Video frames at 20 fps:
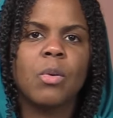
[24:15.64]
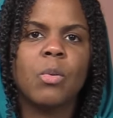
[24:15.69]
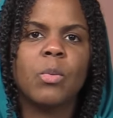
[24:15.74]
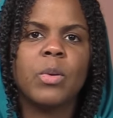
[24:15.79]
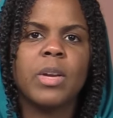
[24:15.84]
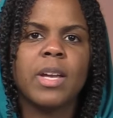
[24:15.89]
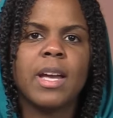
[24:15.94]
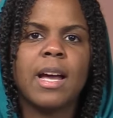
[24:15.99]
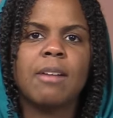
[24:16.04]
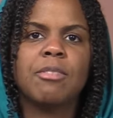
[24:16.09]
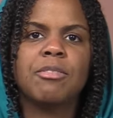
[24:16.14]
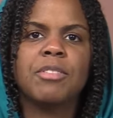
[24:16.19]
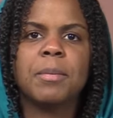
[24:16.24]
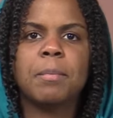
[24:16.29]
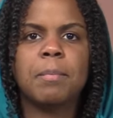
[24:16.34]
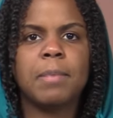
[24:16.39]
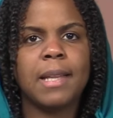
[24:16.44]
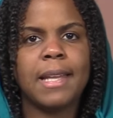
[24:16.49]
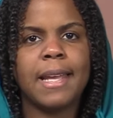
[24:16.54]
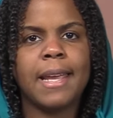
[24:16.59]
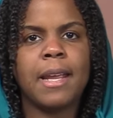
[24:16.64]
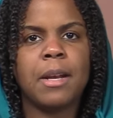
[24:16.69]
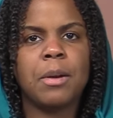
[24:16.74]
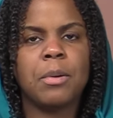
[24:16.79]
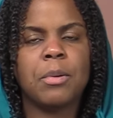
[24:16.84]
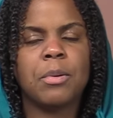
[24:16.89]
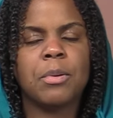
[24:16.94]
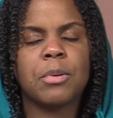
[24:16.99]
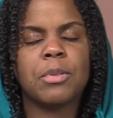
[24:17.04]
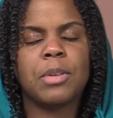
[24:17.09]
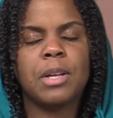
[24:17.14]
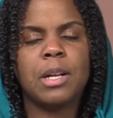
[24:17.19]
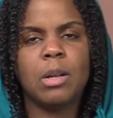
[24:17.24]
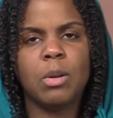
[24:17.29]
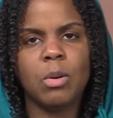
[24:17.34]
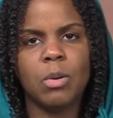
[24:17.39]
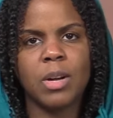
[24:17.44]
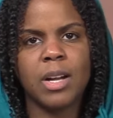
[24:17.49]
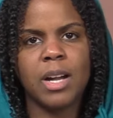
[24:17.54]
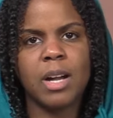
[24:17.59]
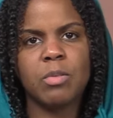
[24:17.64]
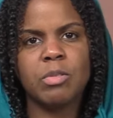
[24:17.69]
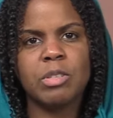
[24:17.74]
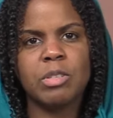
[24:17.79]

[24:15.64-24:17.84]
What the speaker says: We have the plane or the loka,